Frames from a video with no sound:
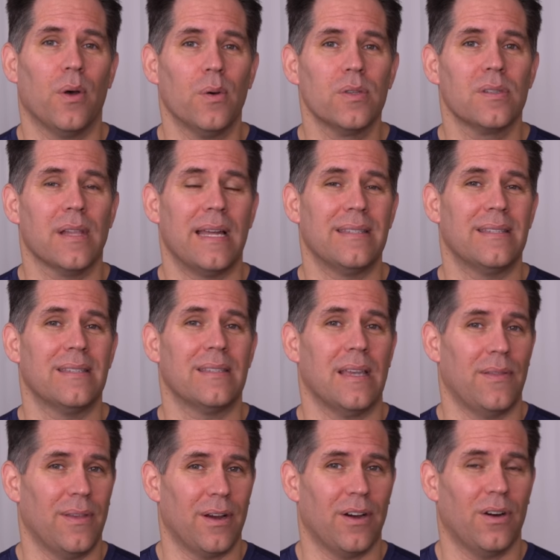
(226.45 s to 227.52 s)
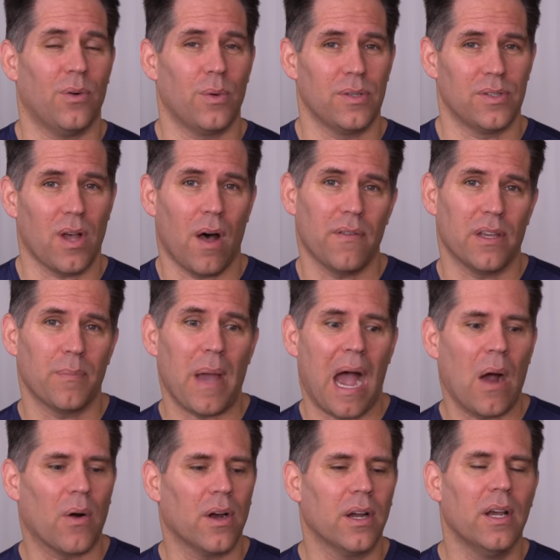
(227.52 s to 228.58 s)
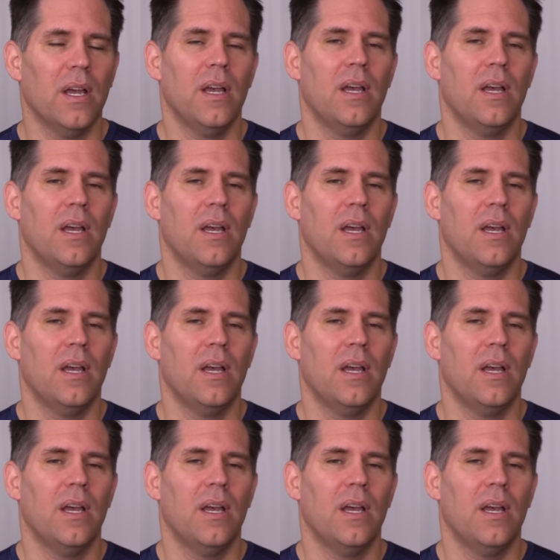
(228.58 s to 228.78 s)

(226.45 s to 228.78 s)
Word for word: those lenses and their resolving power.